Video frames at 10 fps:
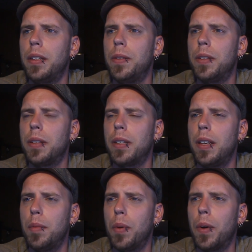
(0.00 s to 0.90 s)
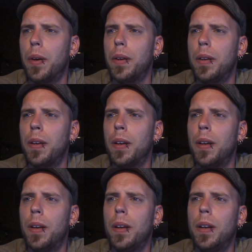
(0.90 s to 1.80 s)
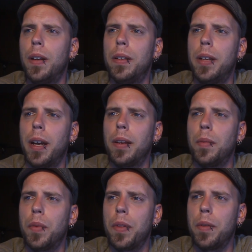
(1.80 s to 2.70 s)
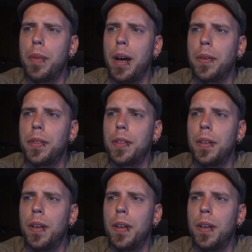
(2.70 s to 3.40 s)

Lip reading: using the keyboard in tandem with your mouse.